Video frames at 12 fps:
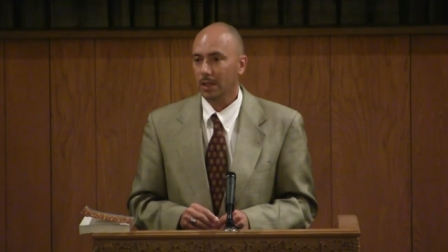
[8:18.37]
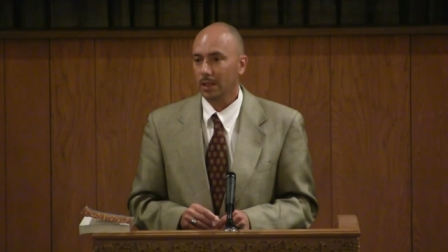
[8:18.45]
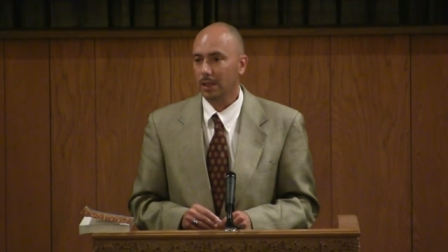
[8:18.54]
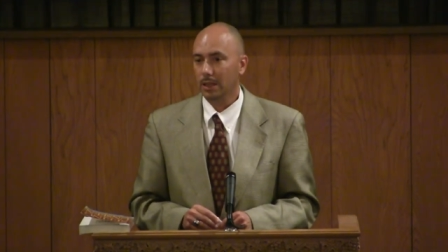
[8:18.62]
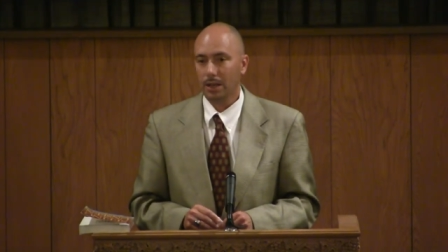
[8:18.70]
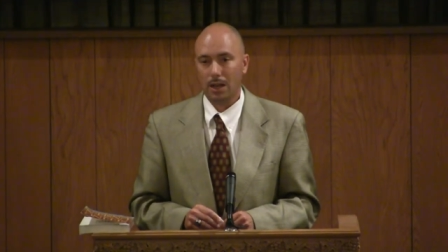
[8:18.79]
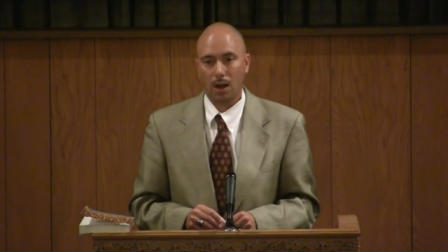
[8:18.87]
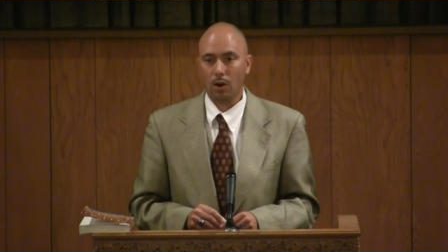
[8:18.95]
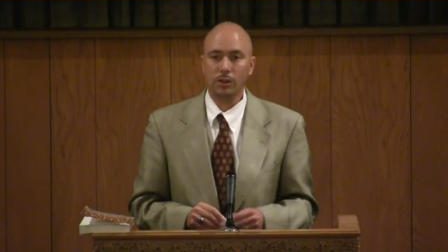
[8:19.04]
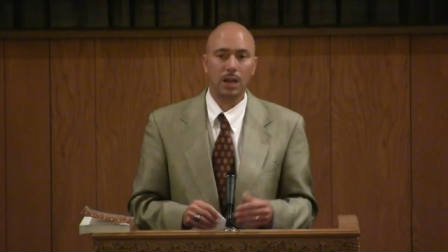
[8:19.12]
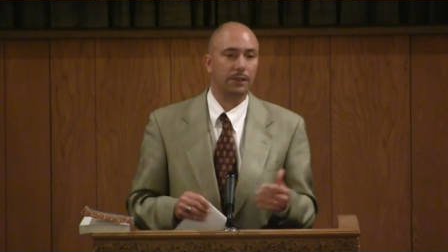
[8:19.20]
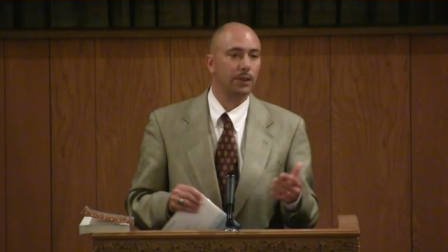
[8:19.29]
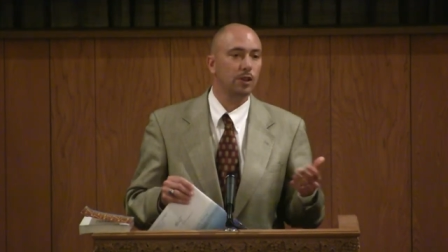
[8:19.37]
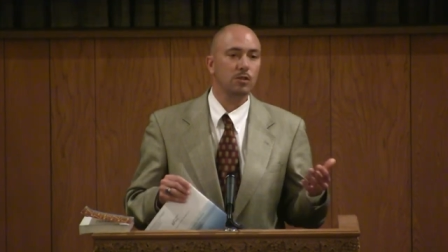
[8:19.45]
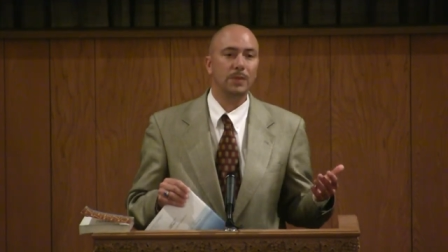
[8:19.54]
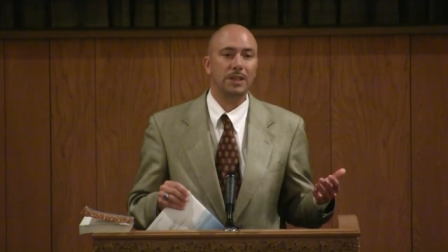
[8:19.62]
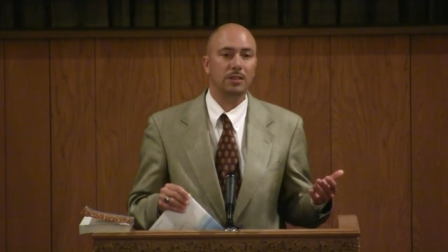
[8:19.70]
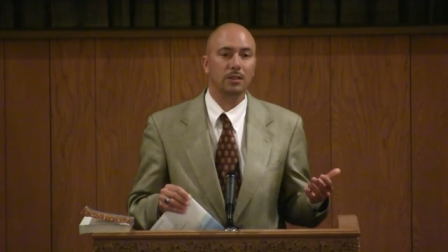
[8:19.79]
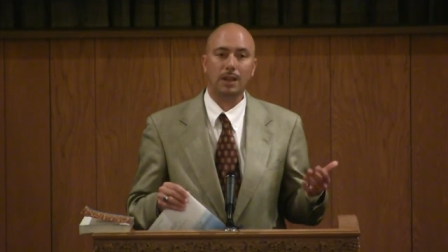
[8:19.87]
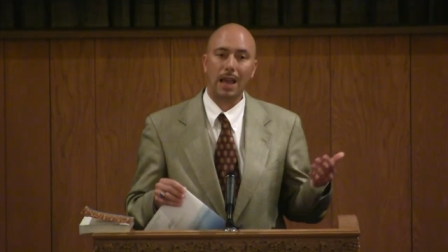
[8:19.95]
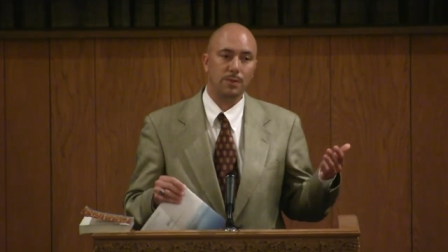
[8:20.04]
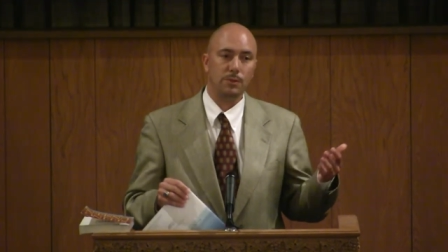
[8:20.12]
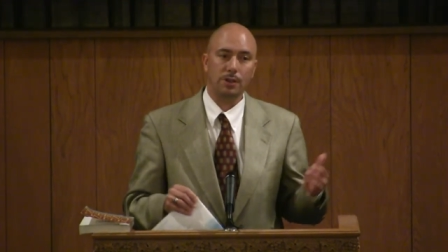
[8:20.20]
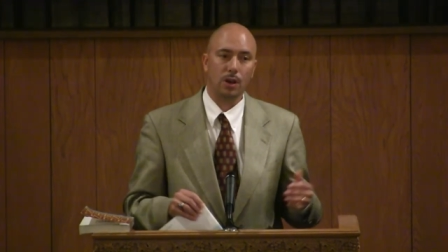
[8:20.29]
Uh, all you have to do is mention the
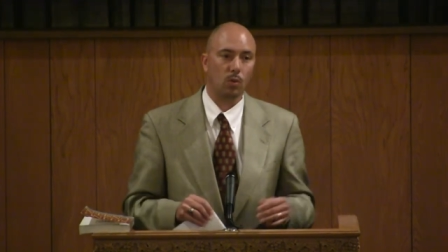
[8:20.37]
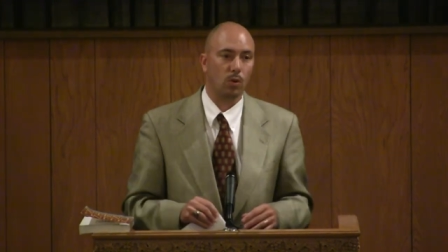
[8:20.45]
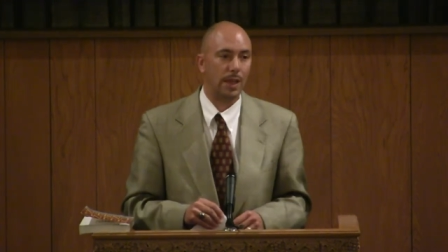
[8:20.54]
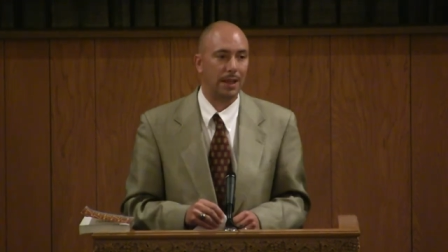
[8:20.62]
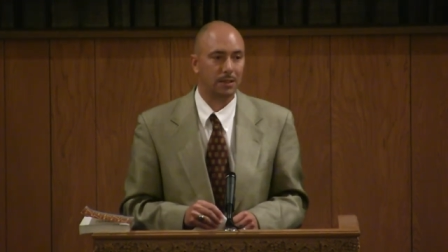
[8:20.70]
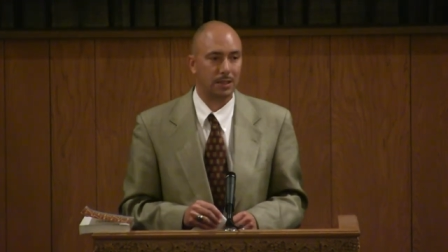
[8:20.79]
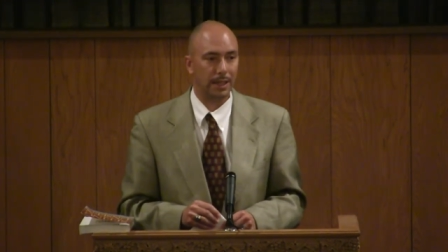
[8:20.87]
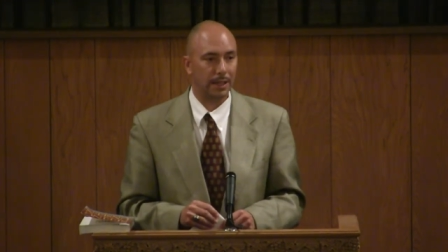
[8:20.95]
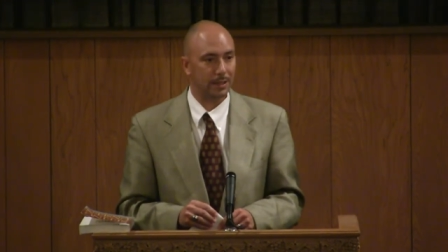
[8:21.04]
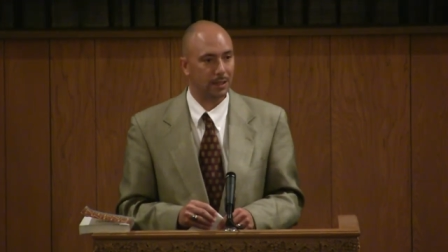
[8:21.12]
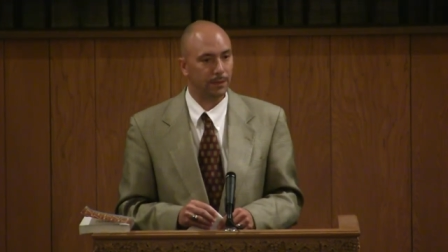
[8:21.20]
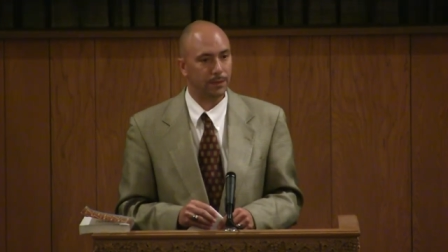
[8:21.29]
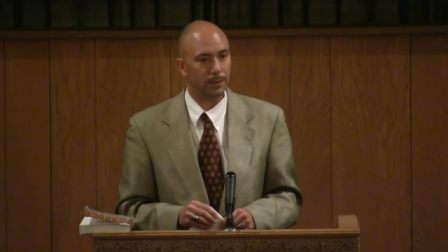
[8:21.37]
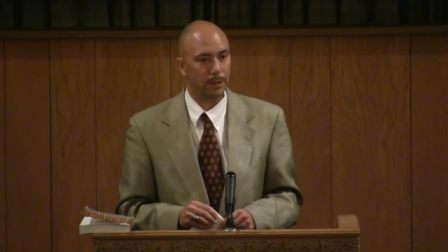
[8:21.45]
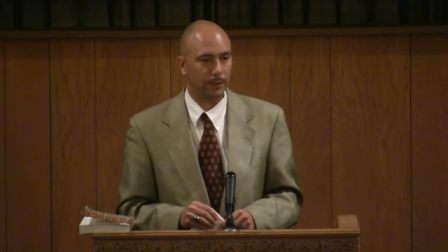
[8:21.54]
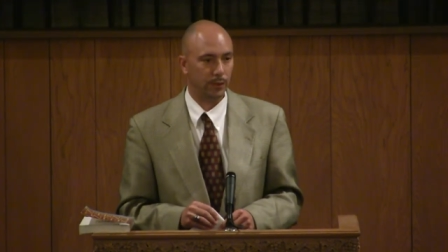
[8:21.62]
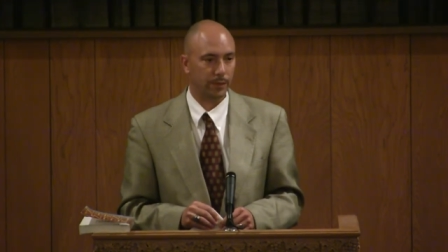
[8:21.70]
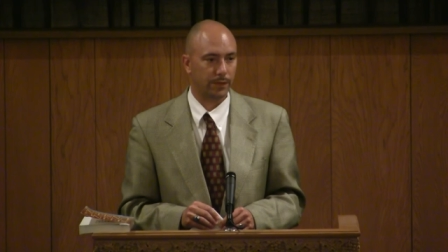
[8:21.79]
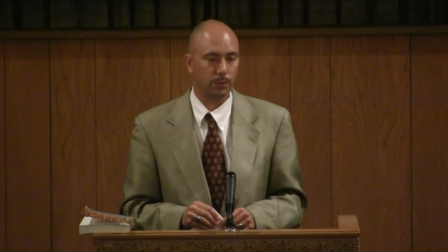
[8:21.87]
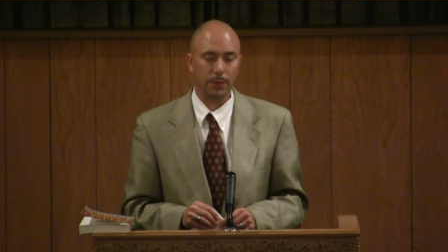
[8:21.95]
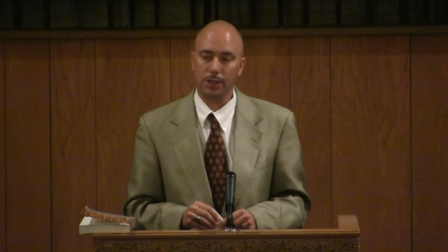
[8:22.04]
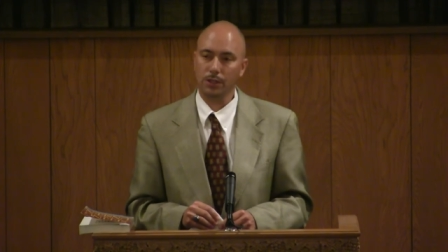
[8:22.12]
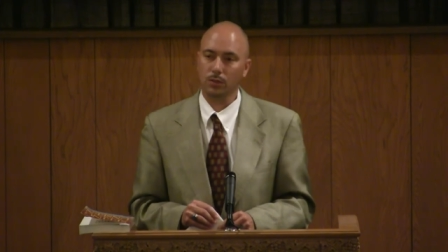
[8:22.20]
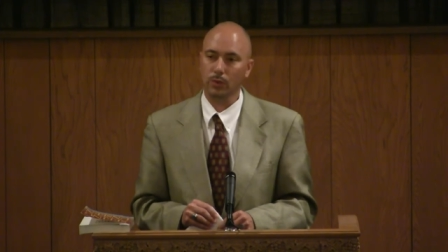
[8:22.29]
name, you know where that stands if, if you're
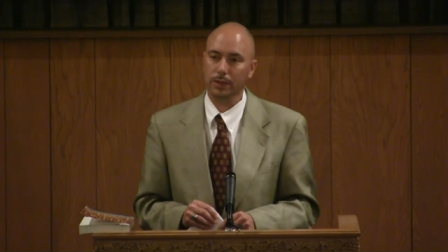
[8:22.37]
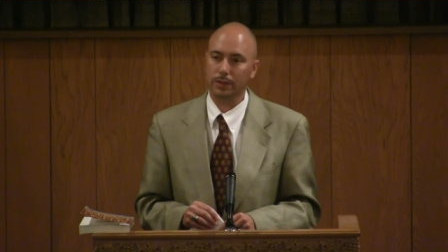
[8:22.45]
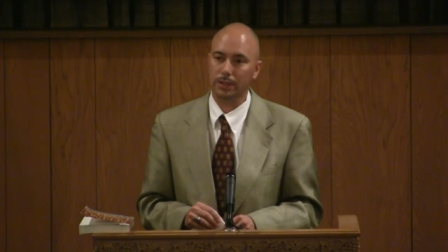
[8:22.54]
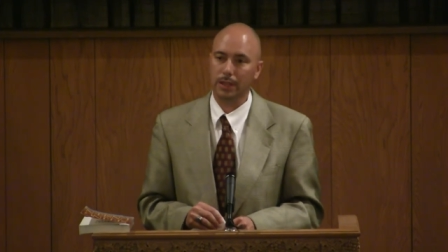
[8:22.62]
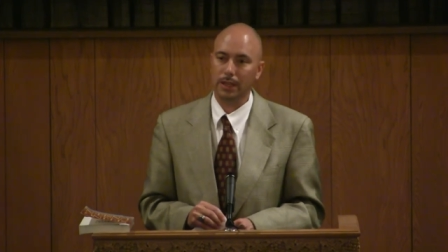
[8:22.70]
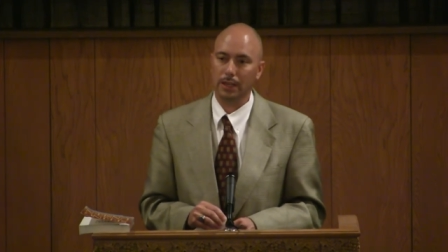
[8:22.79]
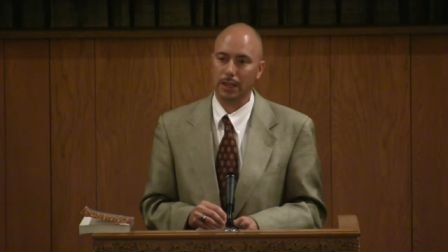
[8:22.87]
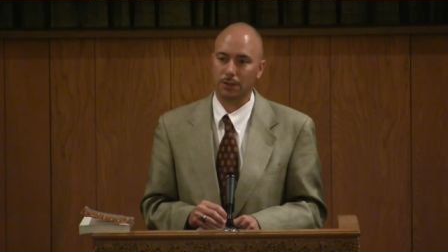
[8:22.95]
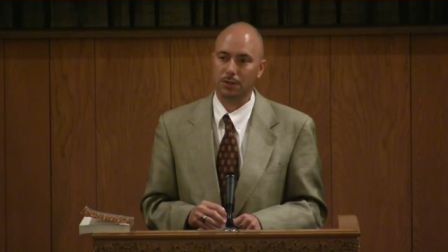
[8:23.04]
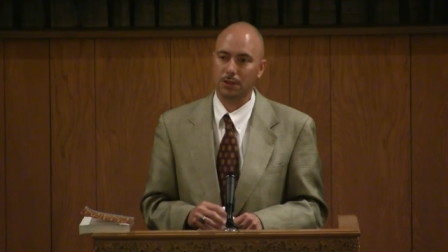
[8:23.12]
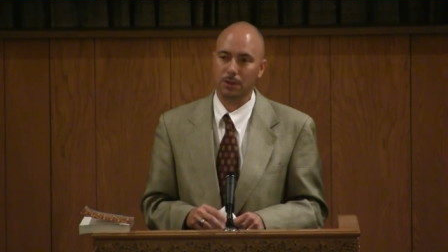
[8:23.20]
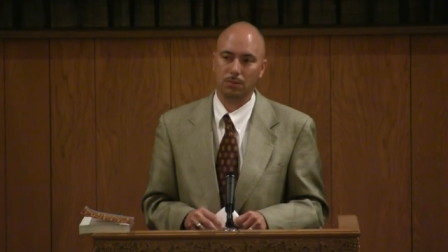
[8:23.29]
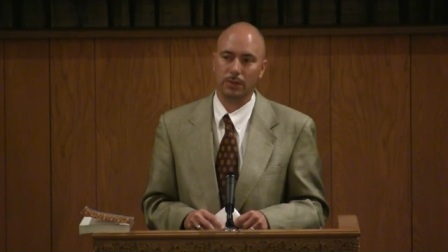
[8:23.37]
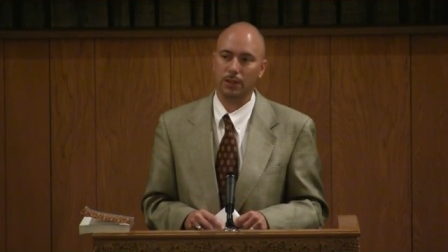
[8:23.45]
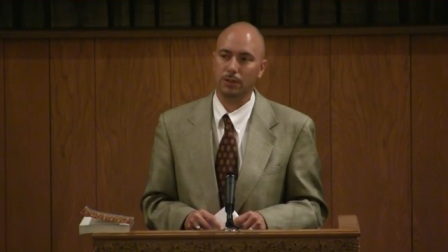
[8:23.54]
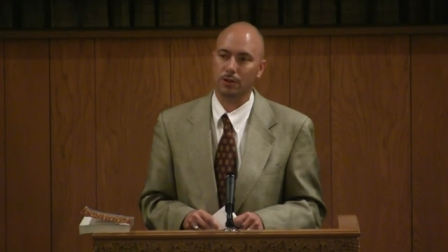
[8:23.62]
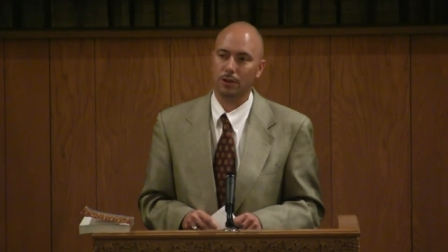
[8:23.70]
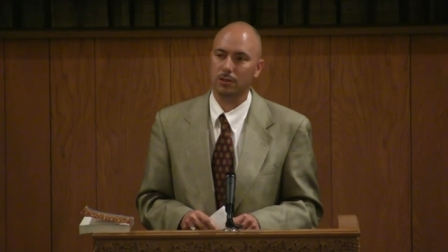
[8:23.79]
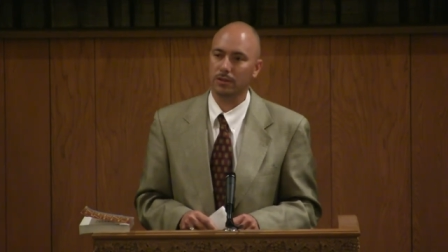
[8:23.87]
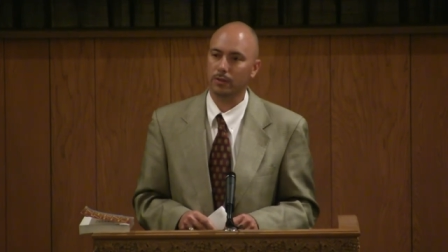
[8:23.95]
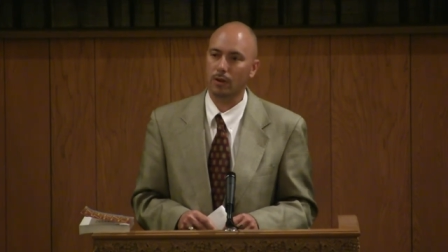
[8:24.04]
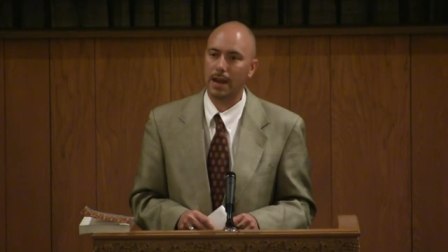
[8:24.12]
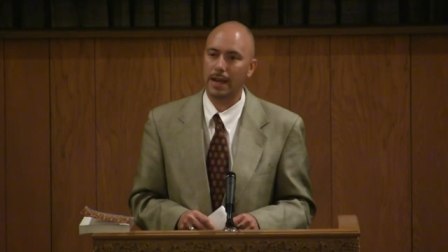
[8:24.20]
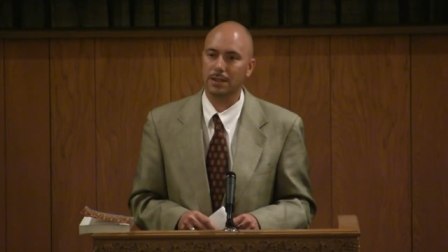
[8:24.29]
familiar with uh, lectureships within the Churches of
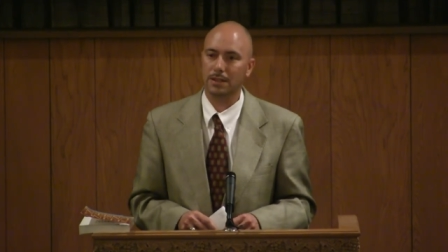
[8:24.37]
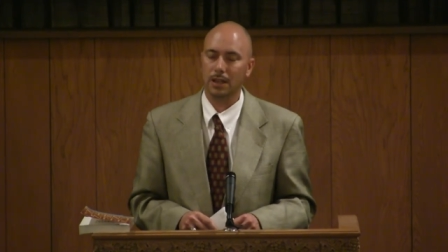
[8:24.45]
Christ.